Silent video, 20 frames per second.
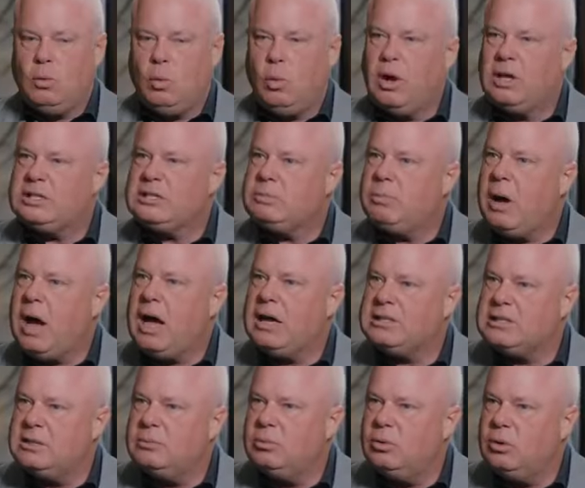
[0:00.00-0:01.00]
what's
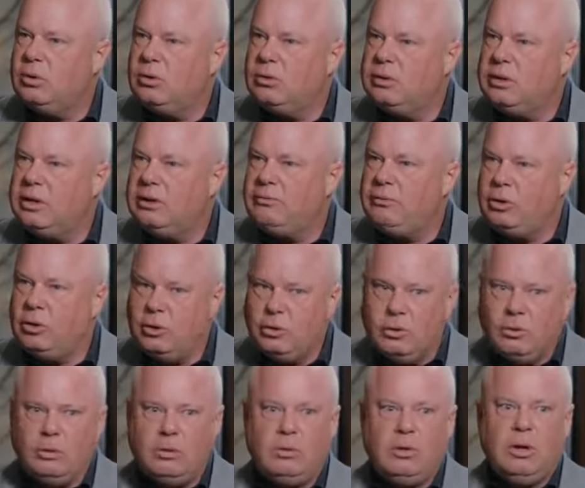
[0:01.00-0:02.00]
possible if
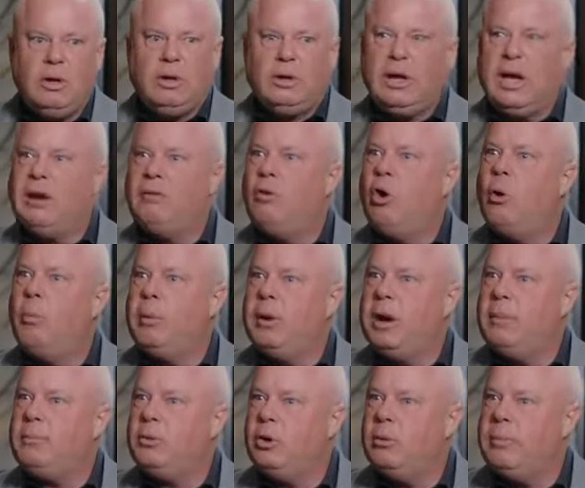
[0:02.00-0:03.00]
you kind of
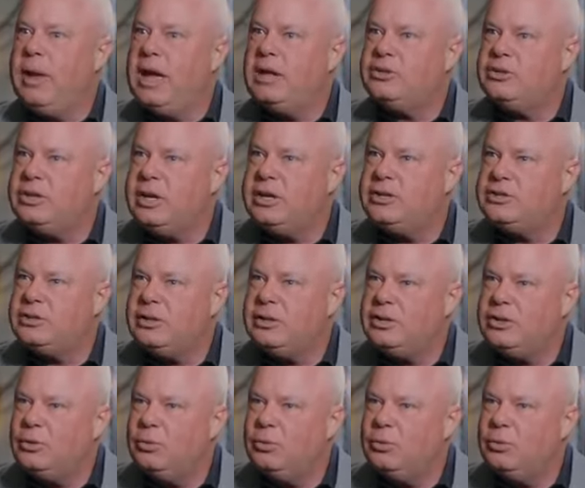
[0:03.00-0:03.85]
open up your imagination